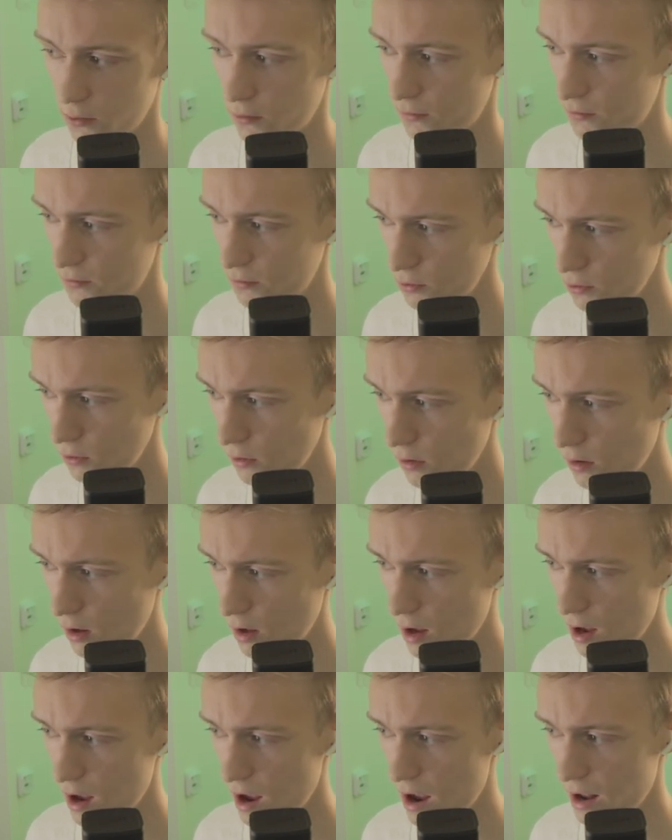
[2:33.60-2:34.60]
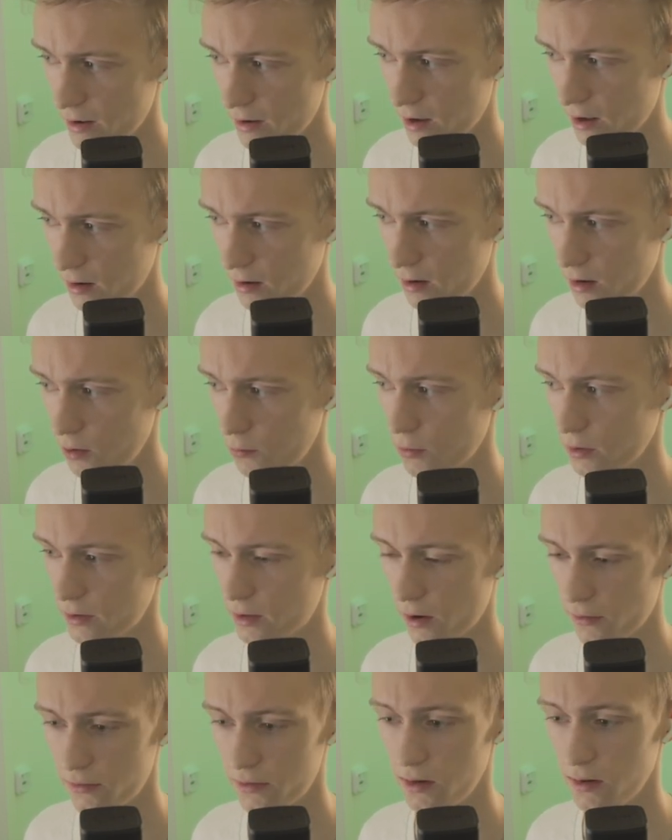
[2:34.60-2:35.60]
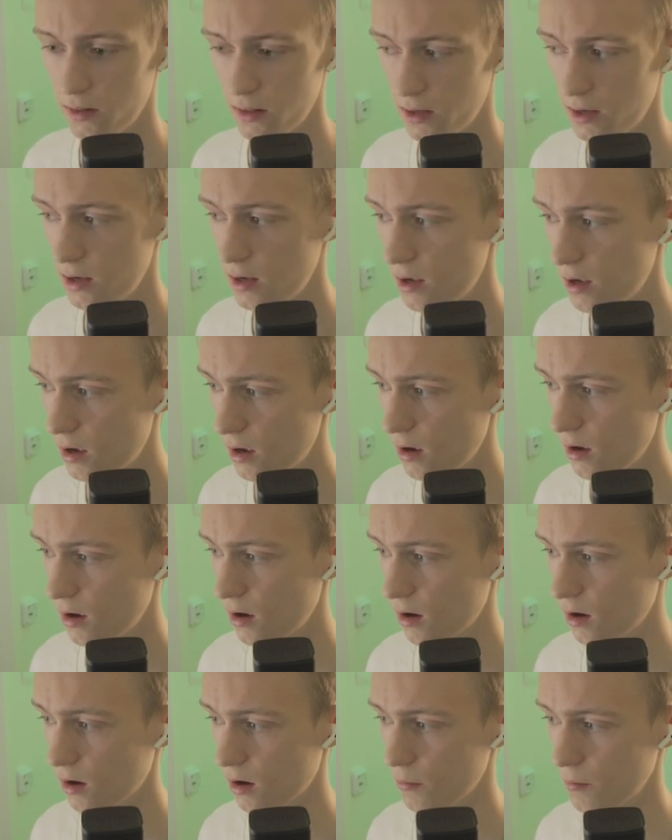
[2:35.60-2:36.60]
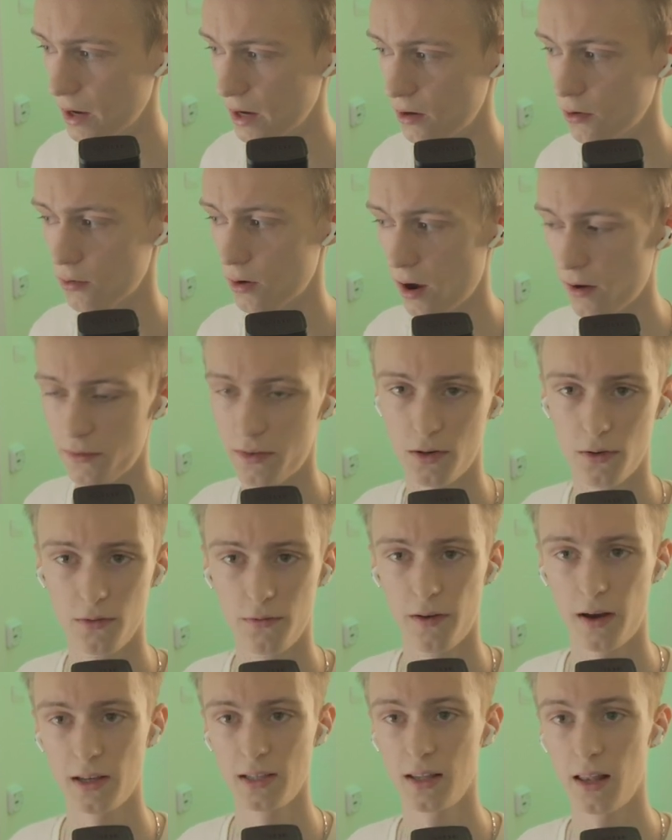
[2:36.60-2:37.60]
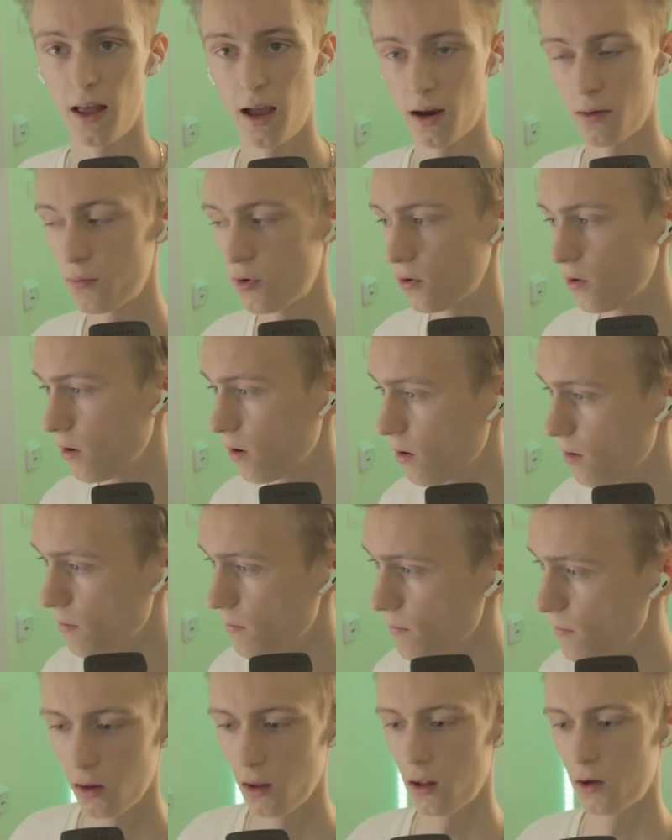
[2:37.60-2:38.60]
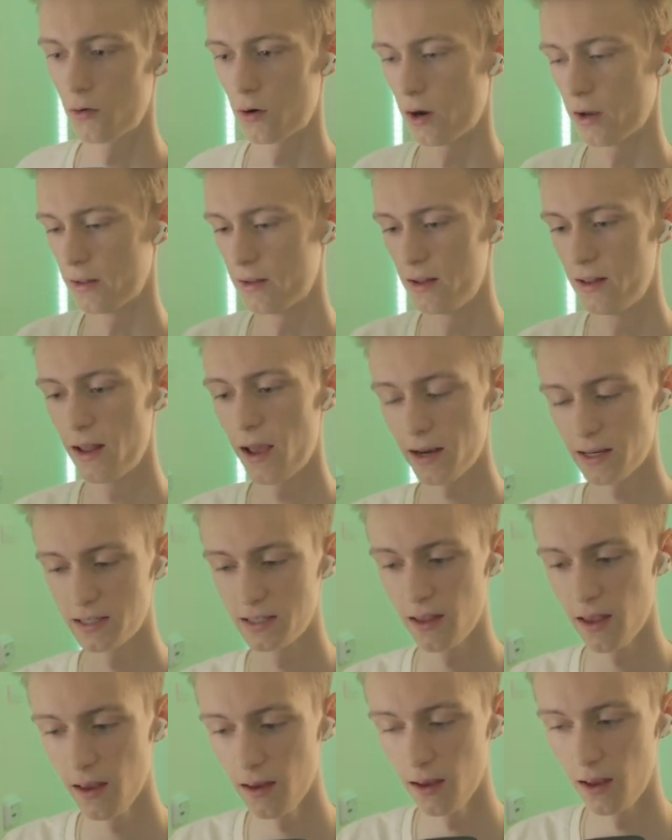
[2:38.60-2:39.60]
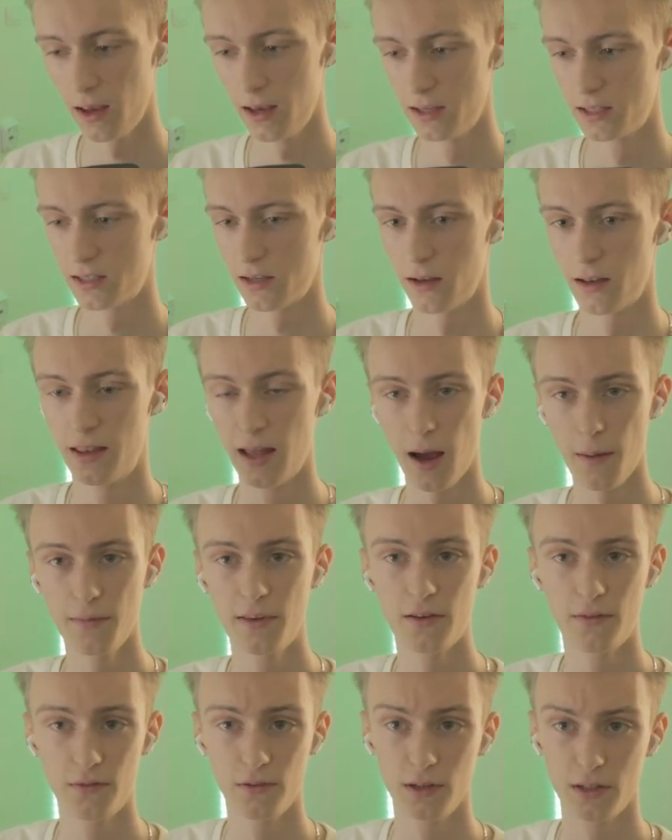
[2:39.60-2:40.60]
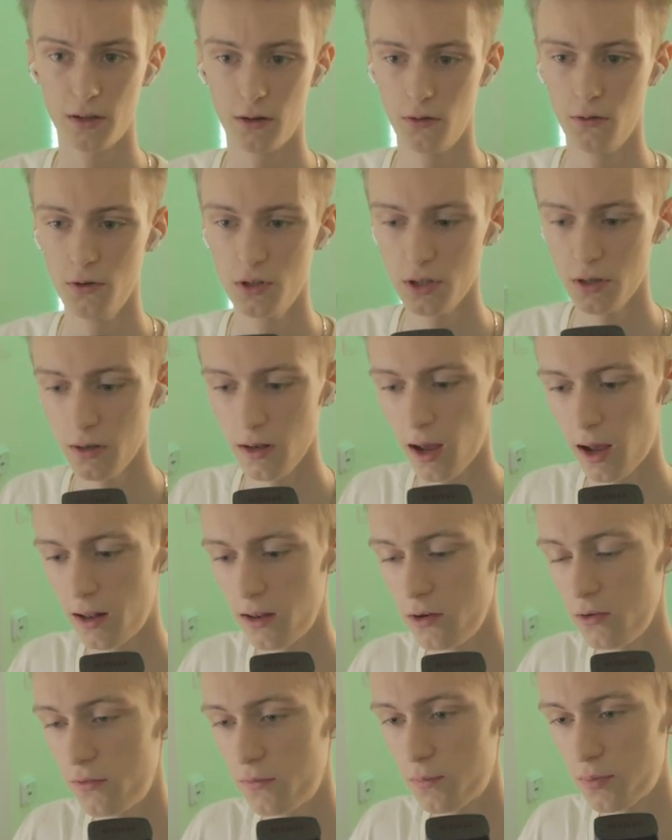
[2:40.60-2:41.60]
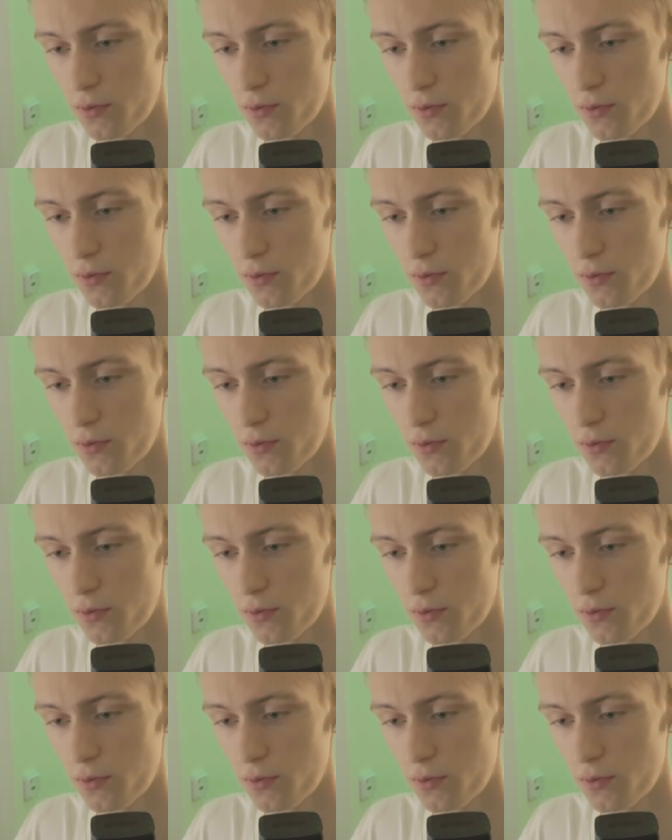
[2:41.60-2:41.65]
on full, and then it will definitely make your After Effects lag more. Alright, the next thing is adaptive resolution, and you've